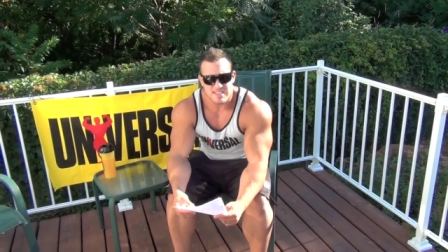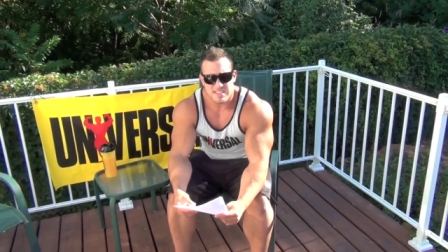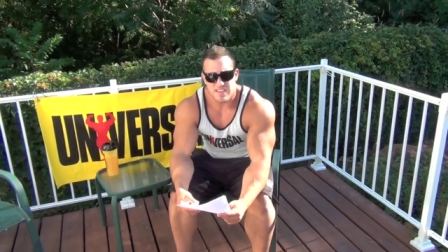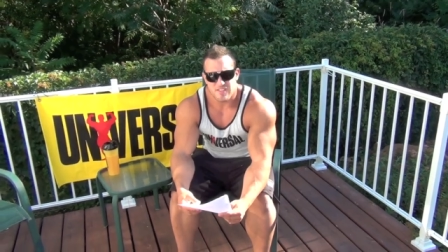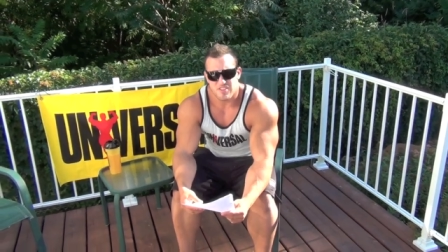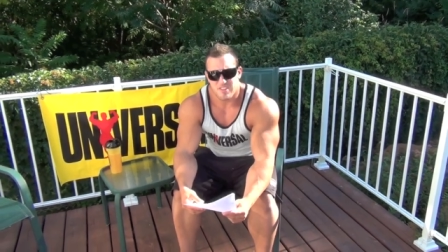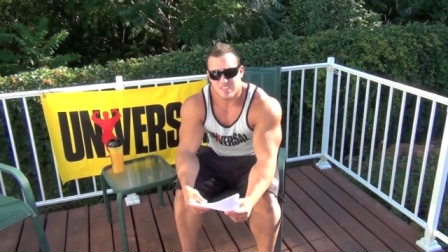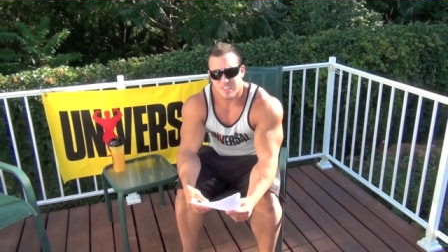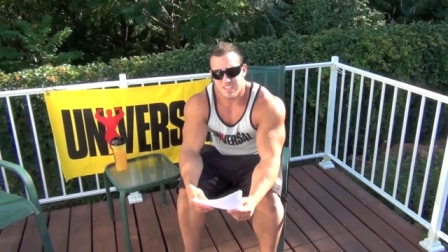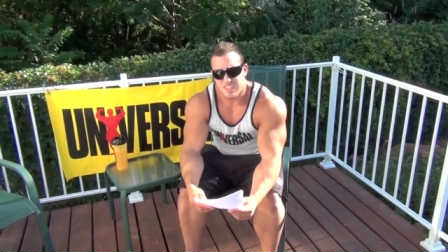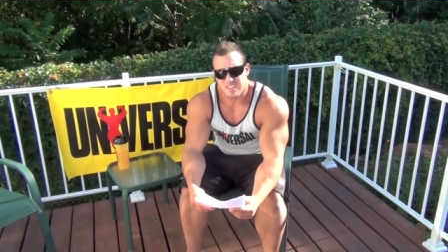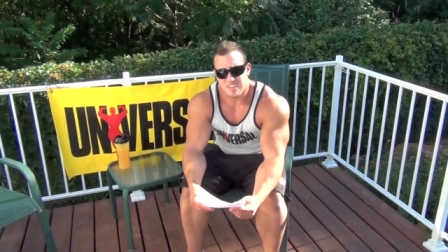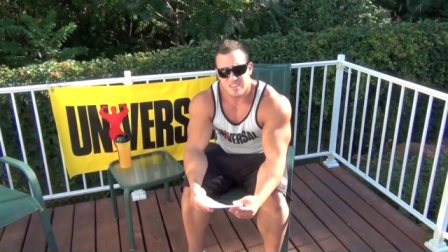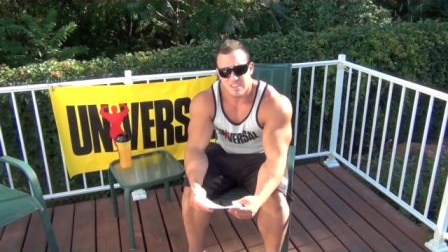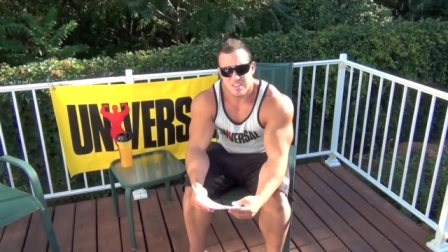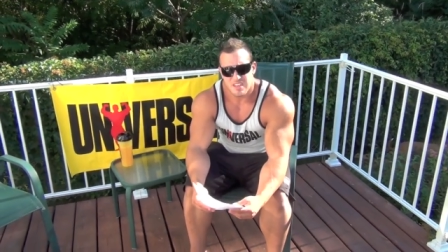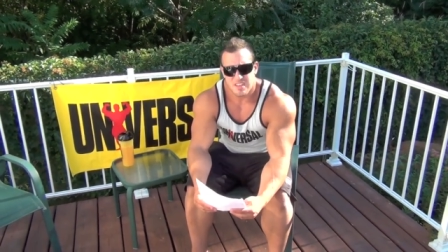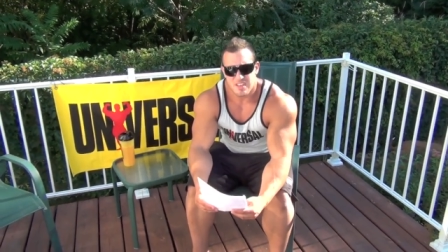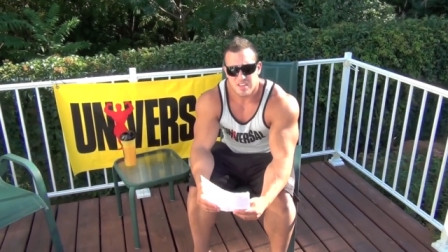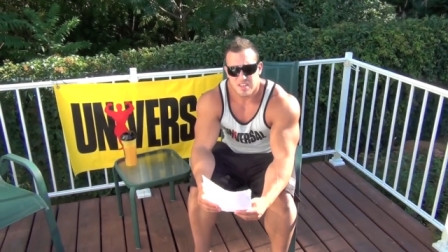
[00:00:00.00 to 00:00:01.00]
seventeen,
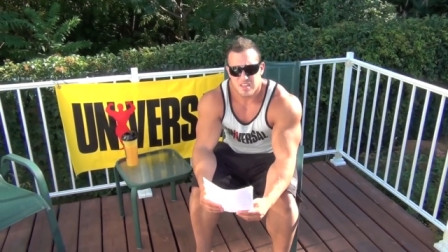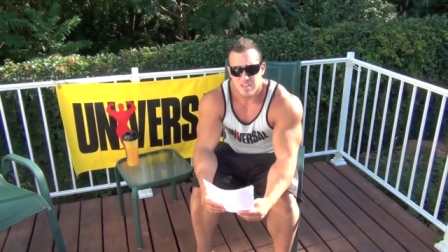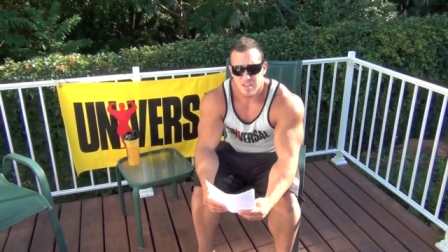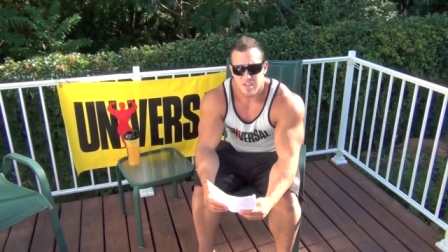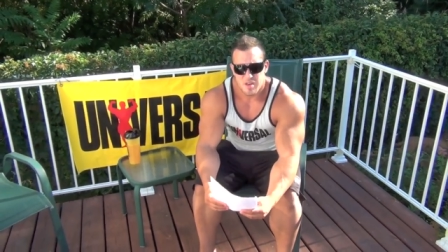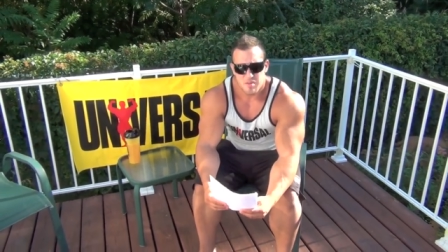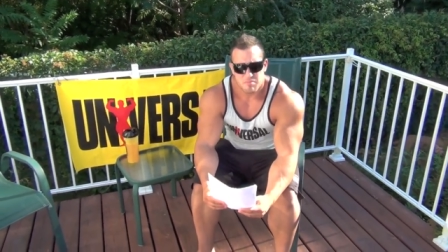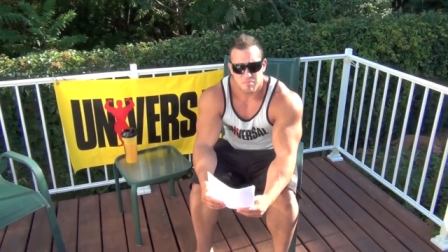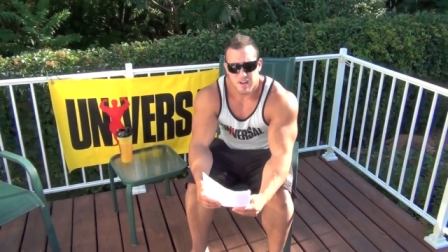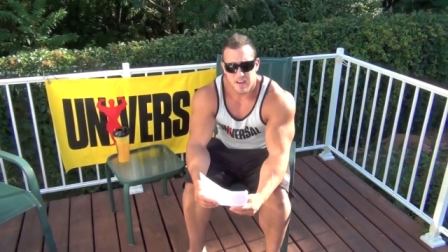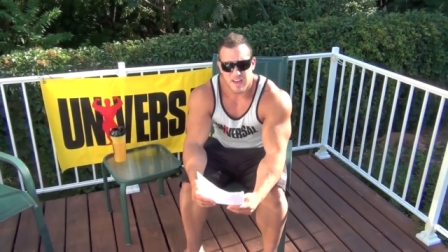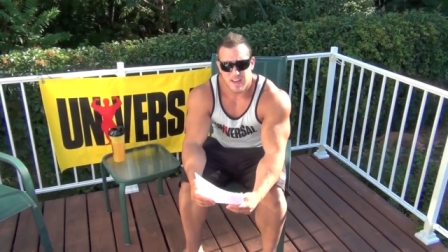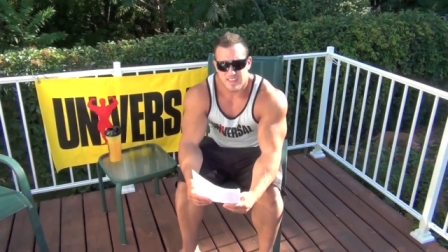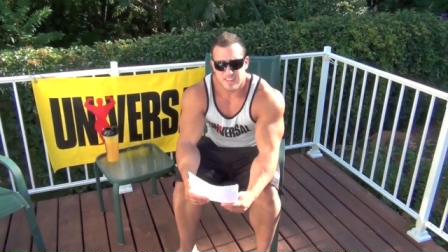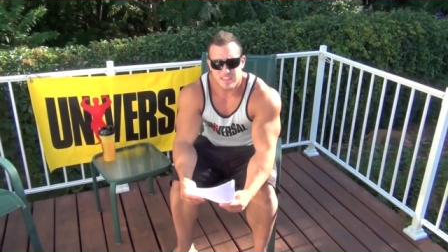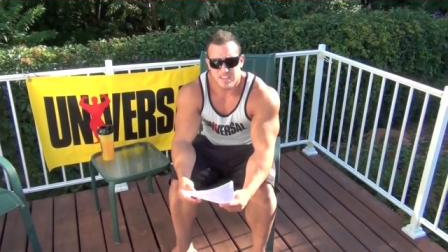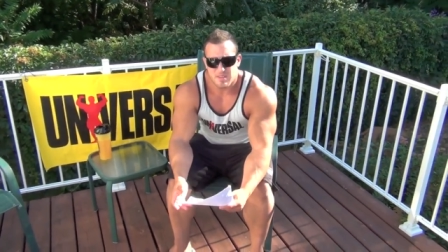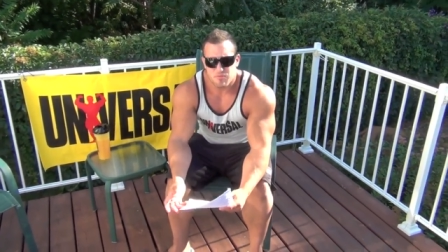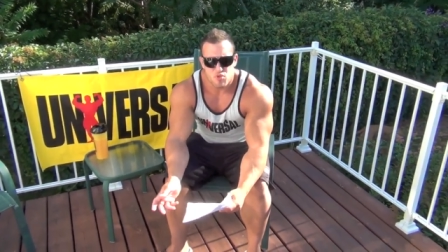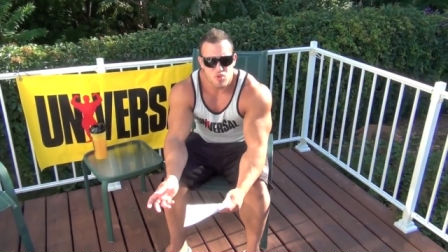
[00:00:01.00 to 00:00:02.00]
but I
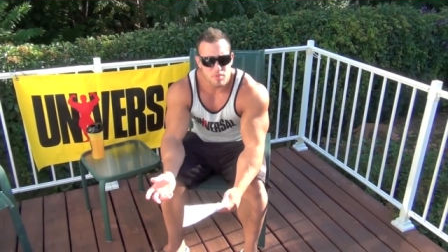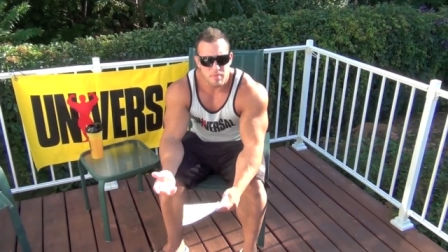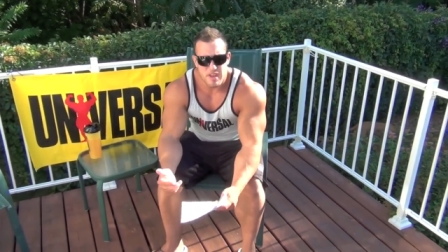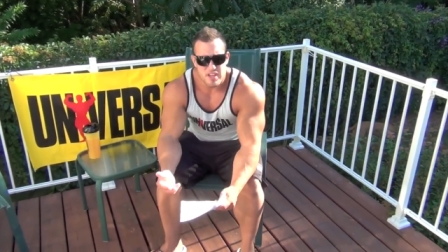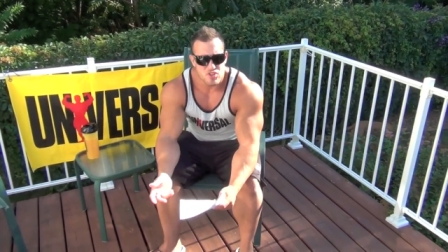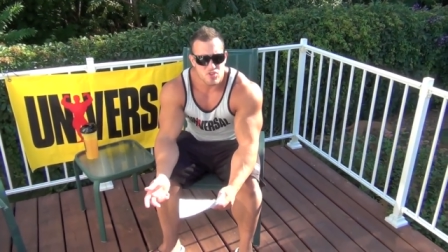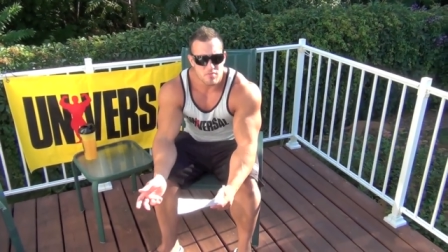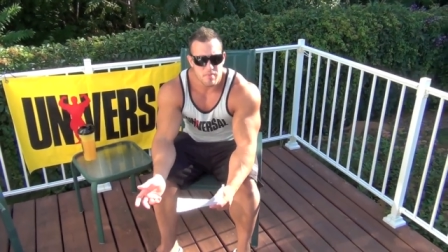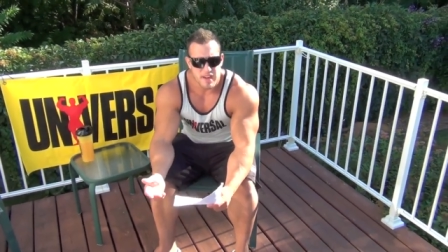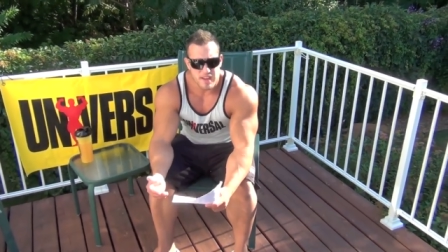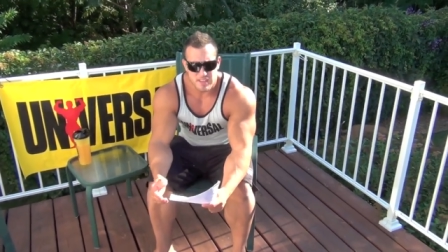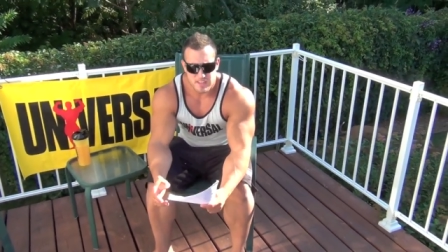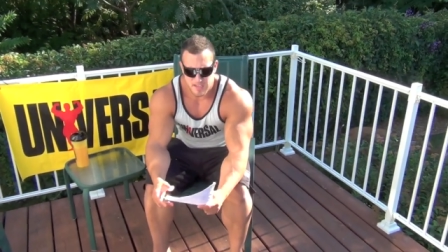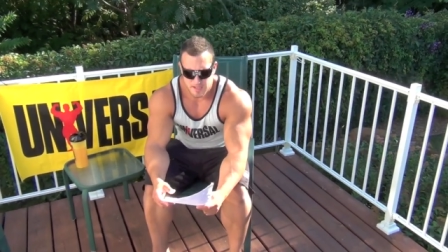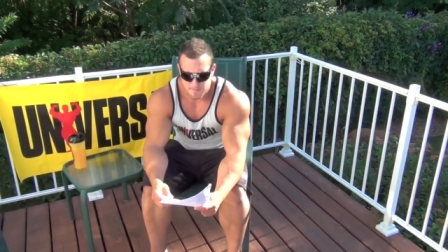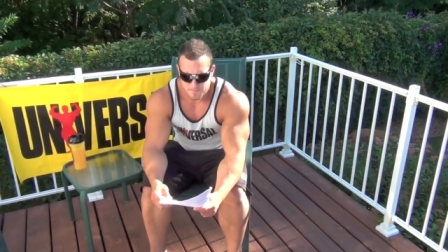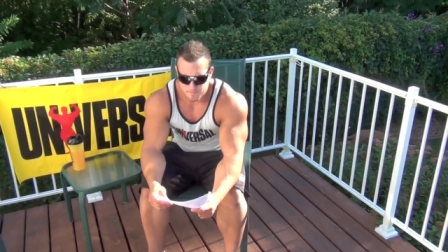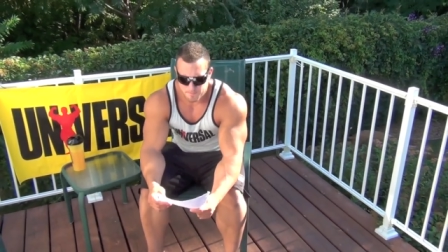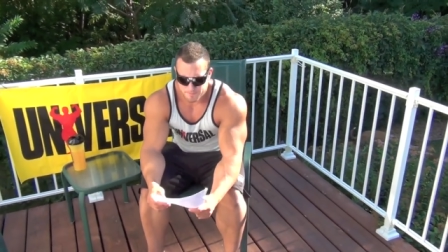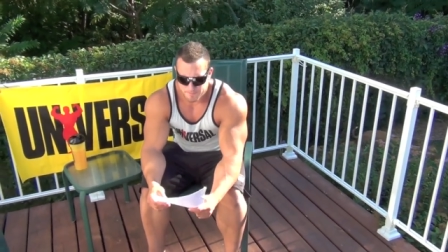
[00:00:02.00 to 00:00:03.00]
didn't really measure back
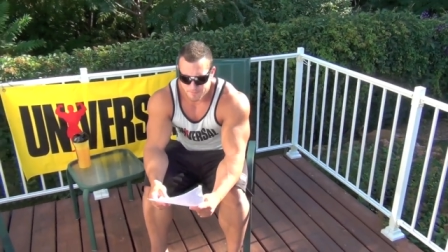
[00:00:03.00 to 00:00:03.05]
then.